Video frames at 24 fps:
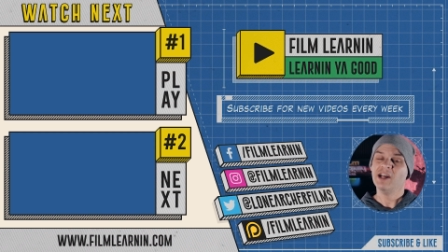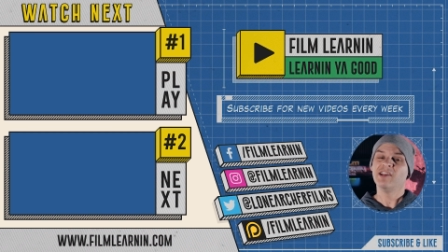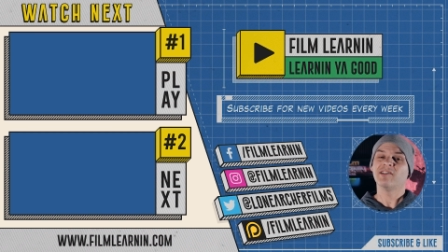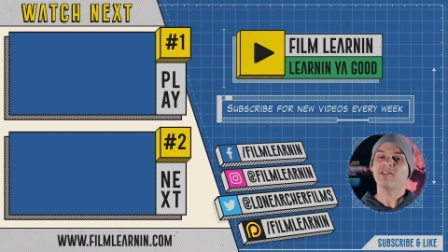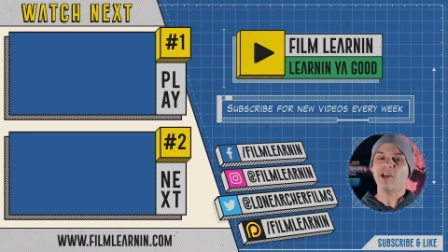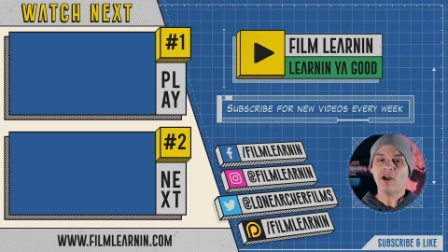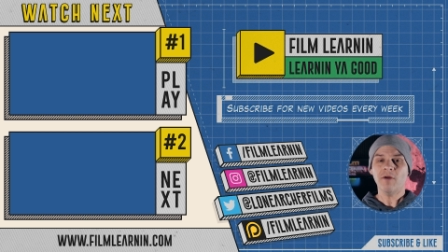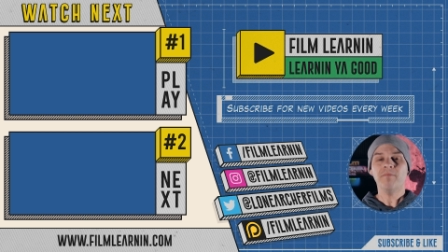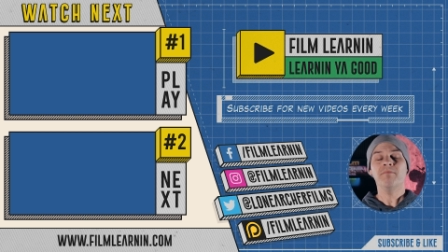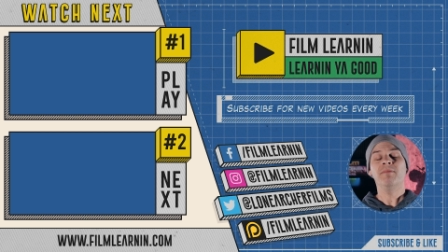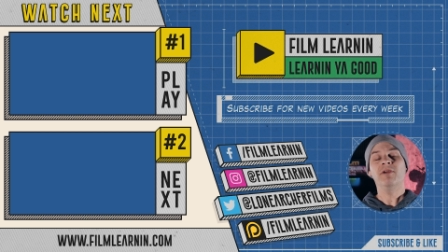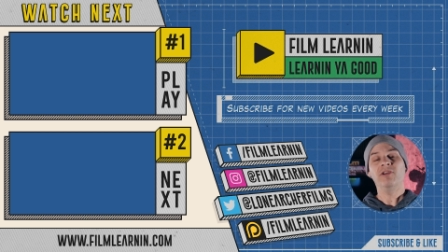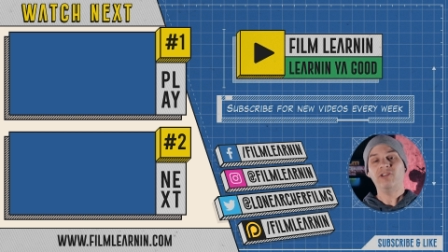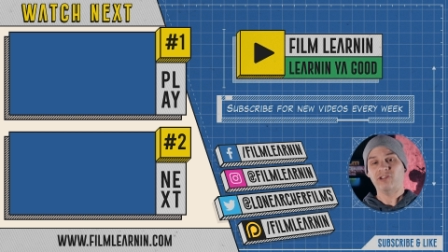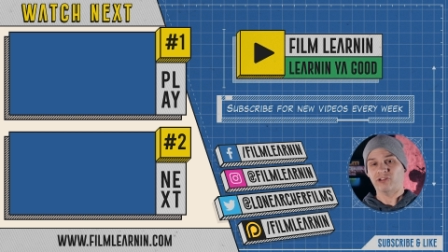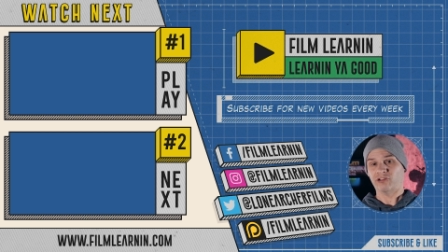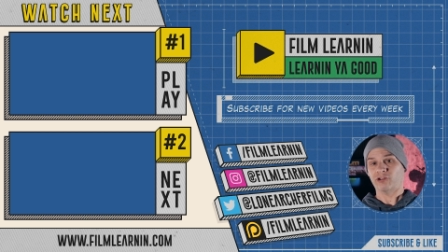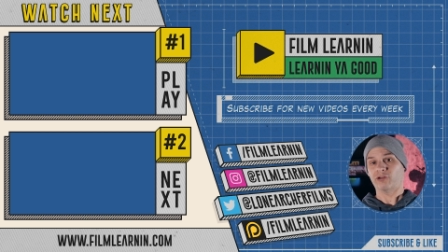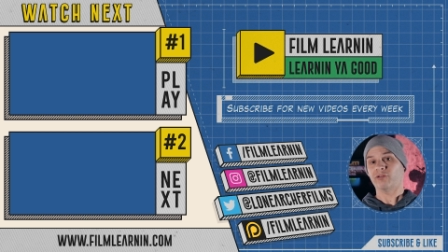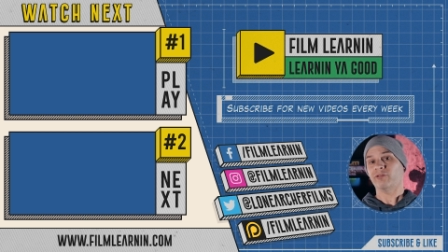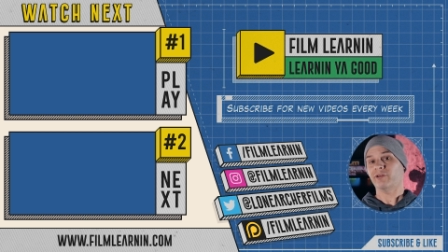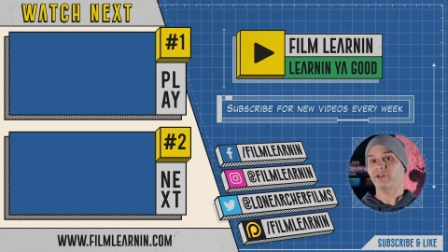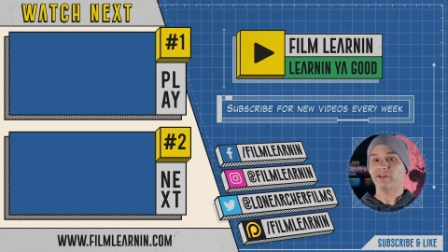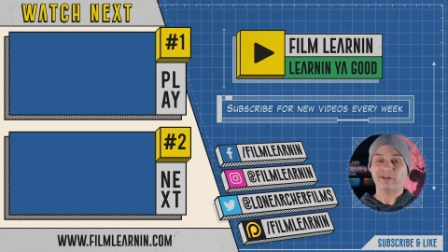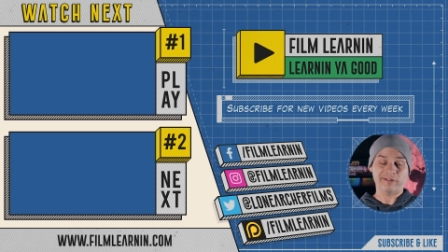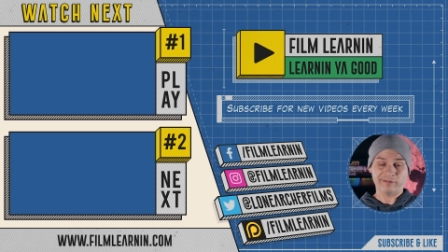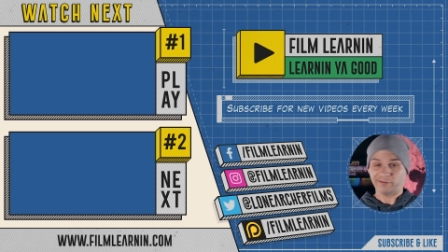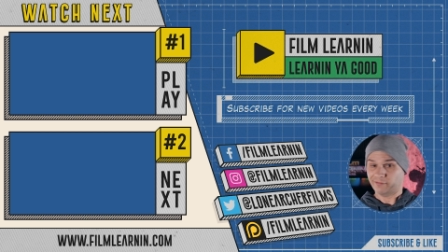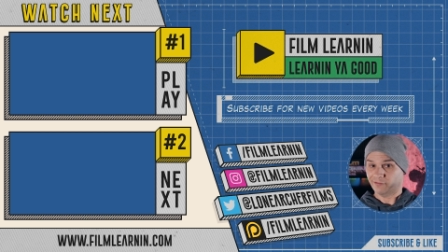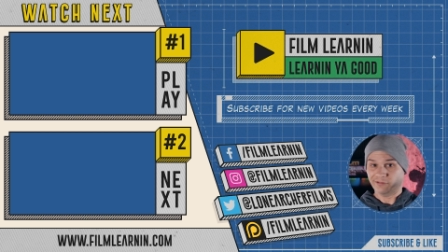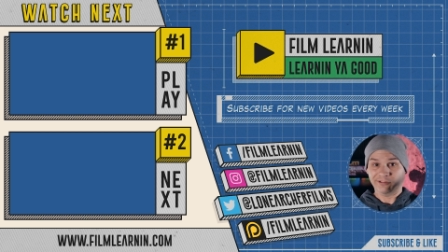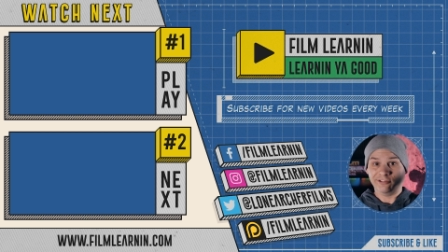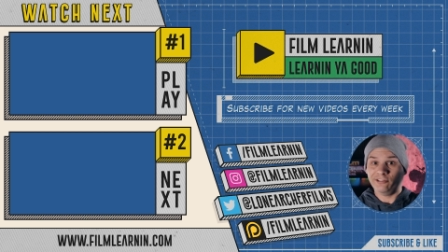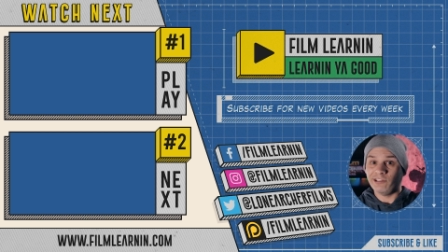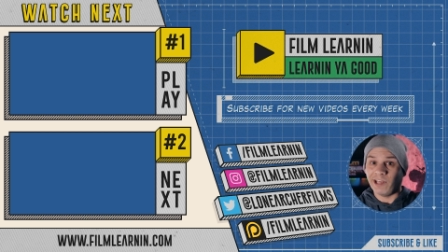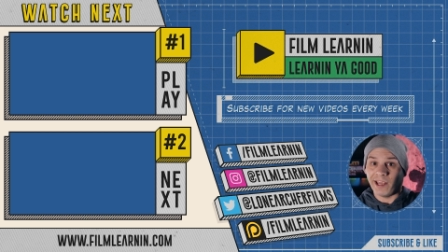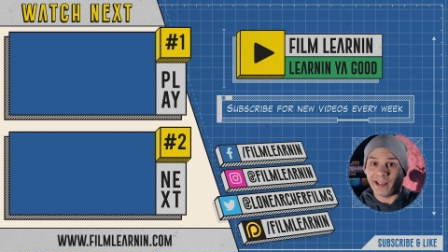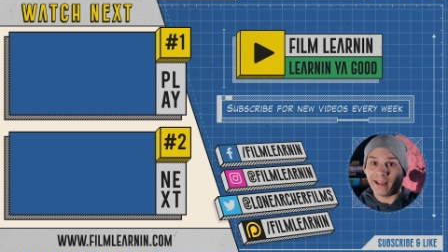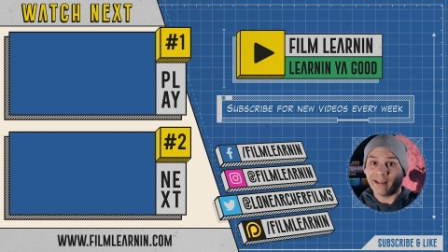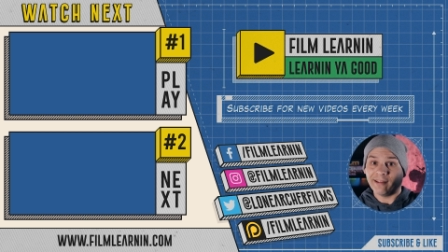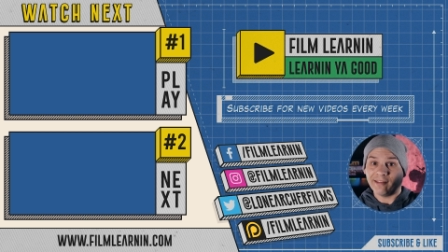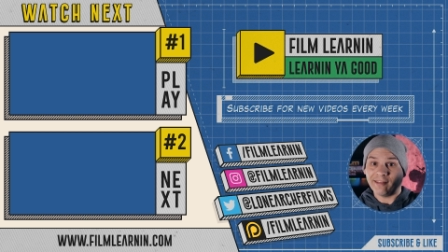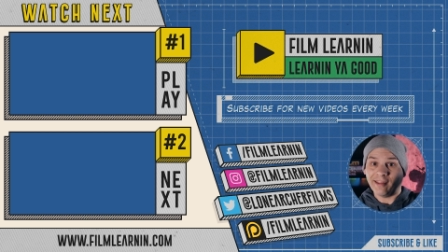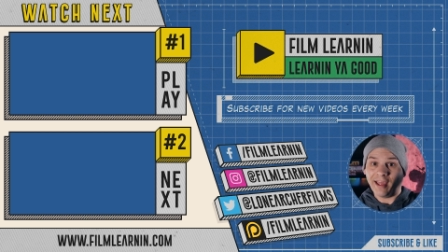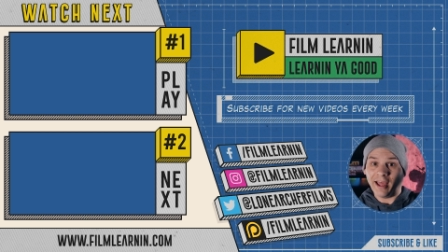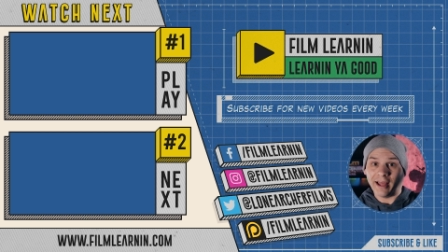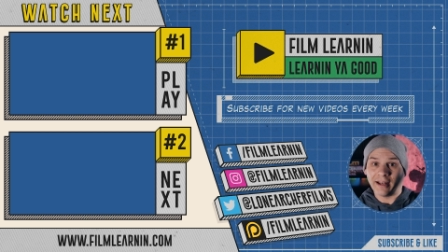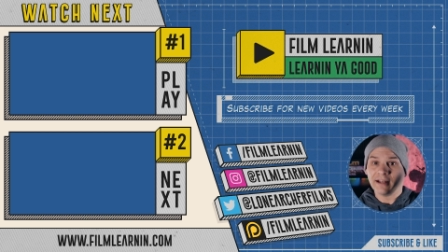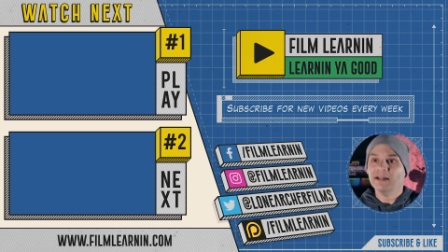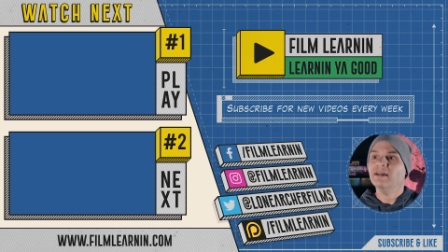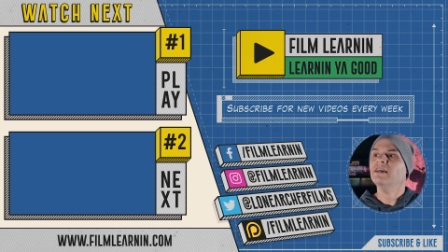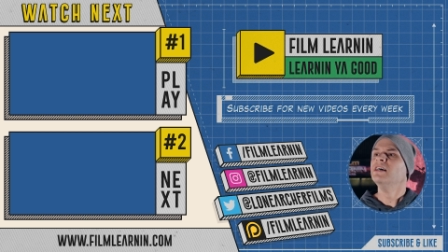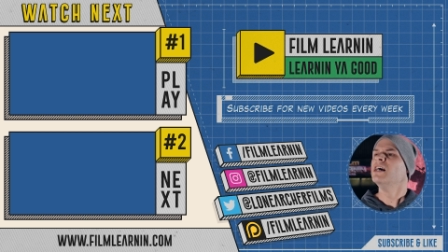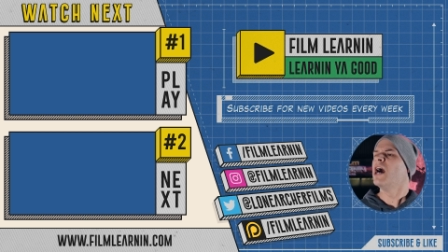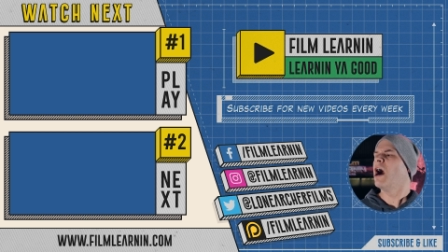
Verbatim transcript: so be sure and check us out.